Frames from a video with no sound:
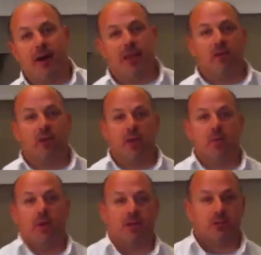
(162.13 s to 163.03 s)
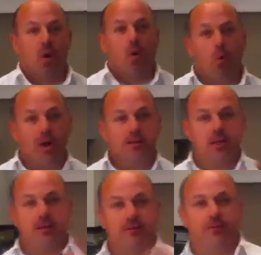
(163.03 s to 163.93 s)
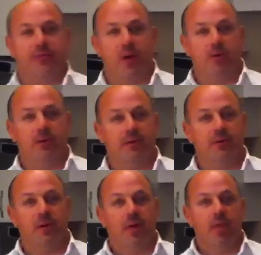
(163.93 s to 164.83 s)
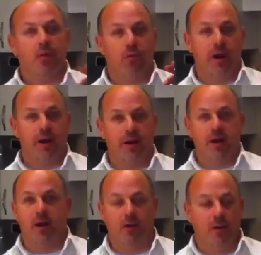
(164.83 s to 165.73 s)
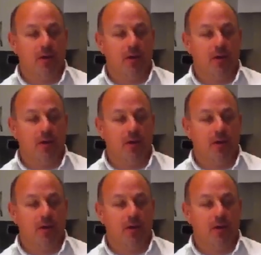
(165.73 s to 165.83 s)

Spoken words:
how they really work is once they float, they're ready to go.